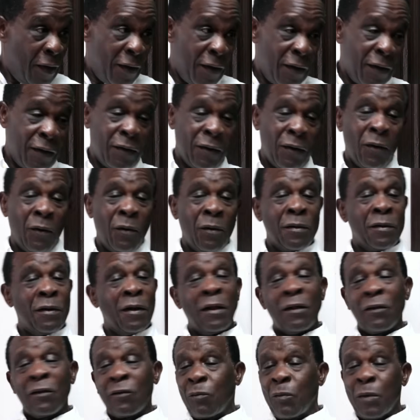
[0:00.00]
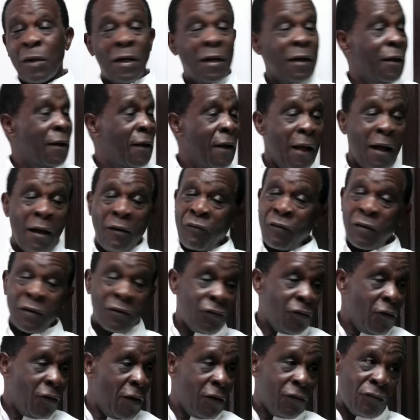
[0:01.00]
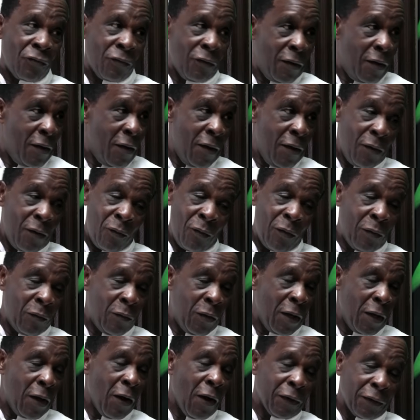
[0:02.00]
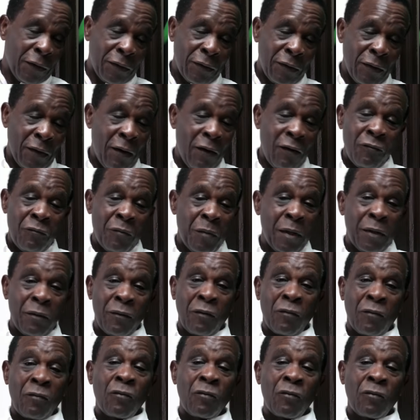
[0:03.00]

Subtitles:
In our days, we didn't have a treasury. When we got into government, it's